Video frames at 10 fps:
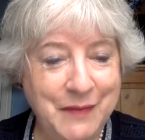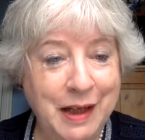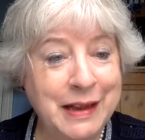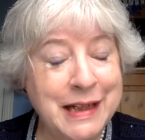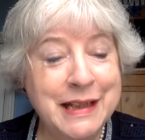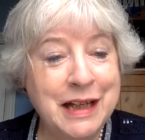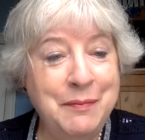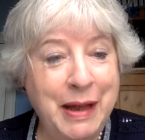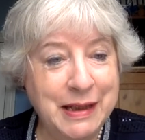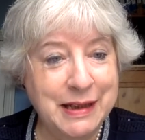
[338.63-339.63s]
And that is, I
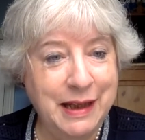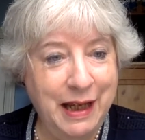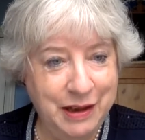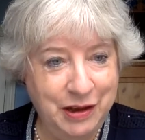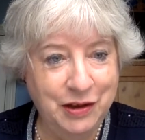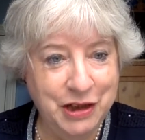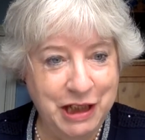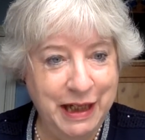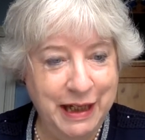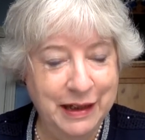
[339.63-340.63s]
met Kate
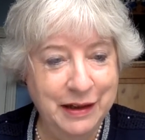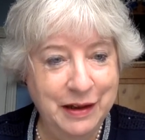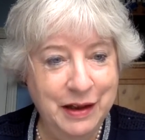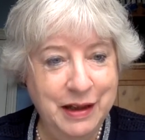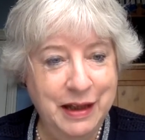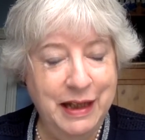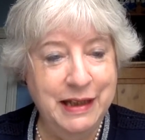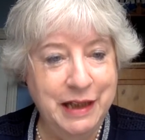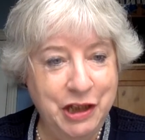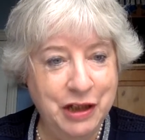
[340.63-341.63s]
Clanchy, the
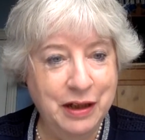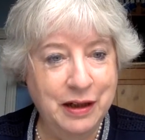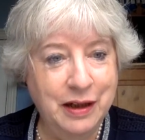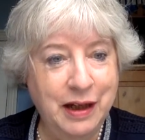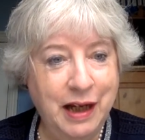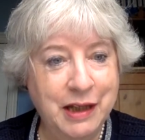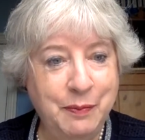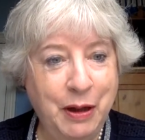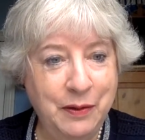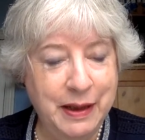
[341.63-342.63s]
teacher and
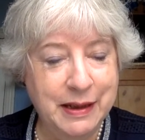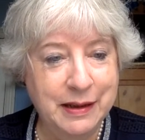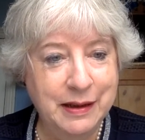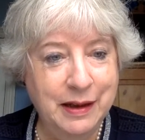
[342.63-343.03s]
poet.